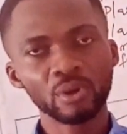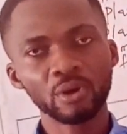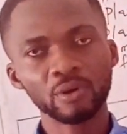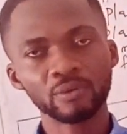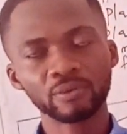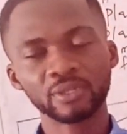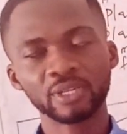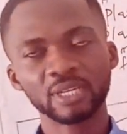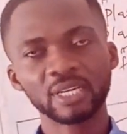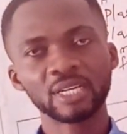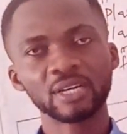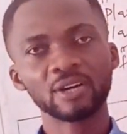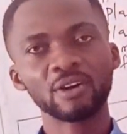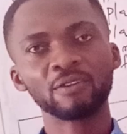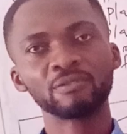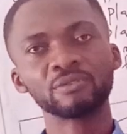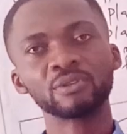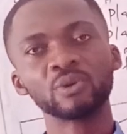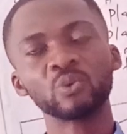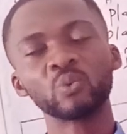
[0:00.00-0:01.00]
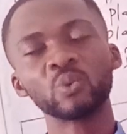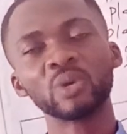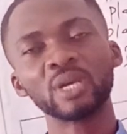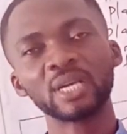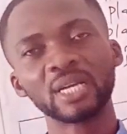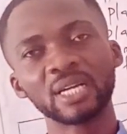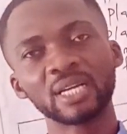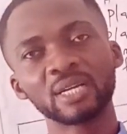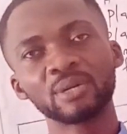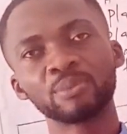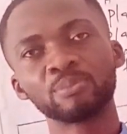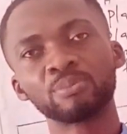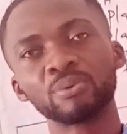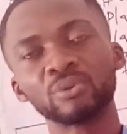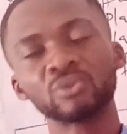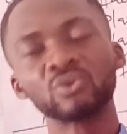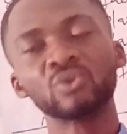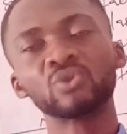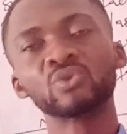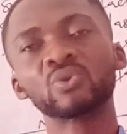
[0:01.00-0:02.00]
of the way
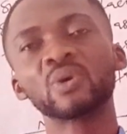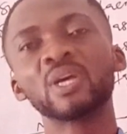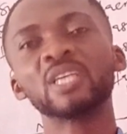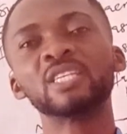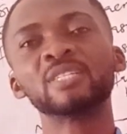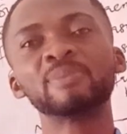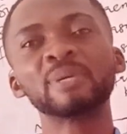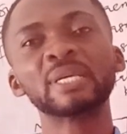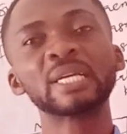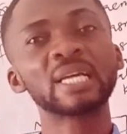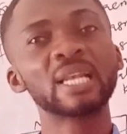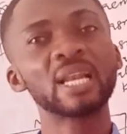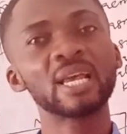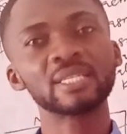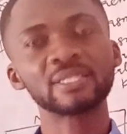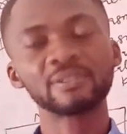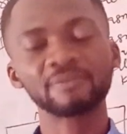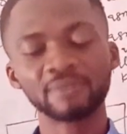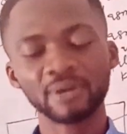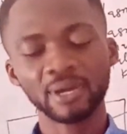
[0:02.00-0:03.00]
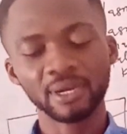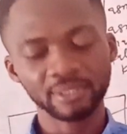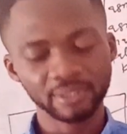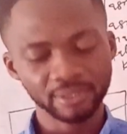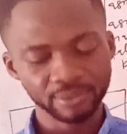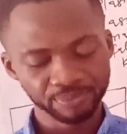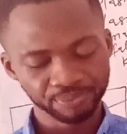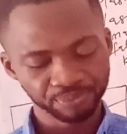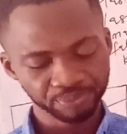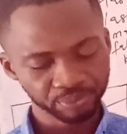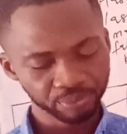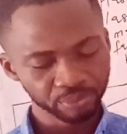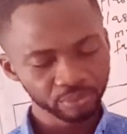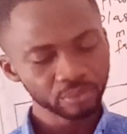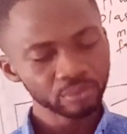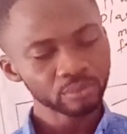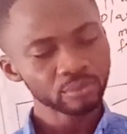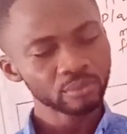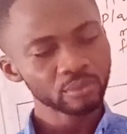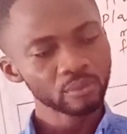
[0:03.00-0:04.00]
protozoa is being classified.
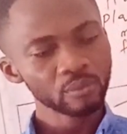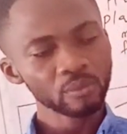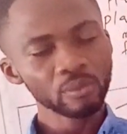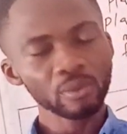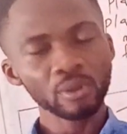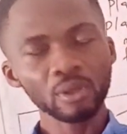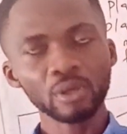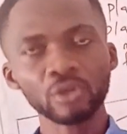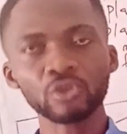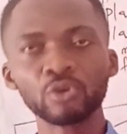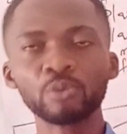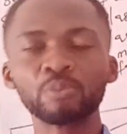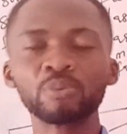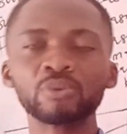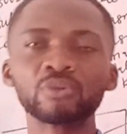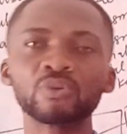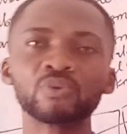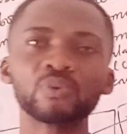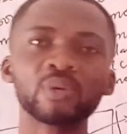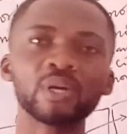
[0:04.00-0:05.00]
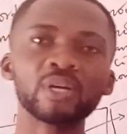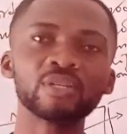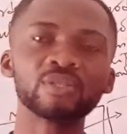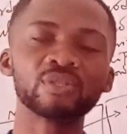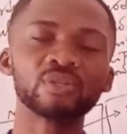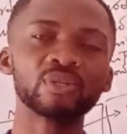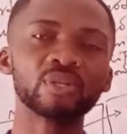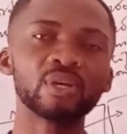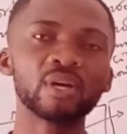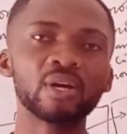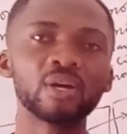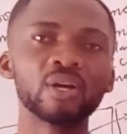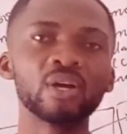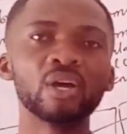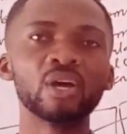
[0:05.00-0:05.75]
The protozoa is under